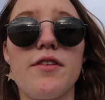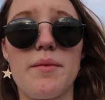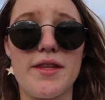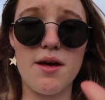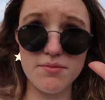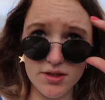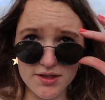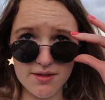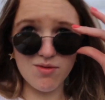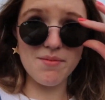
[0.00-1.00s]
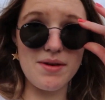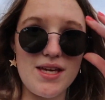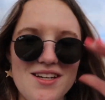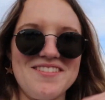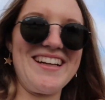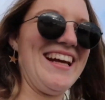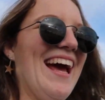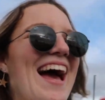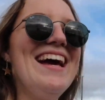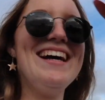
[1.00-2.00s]
filming them, so let's get more meat and everything.
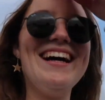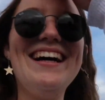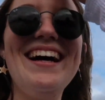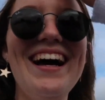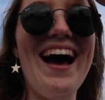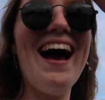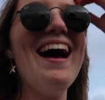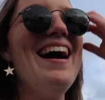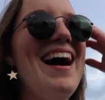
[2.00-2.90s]
Oh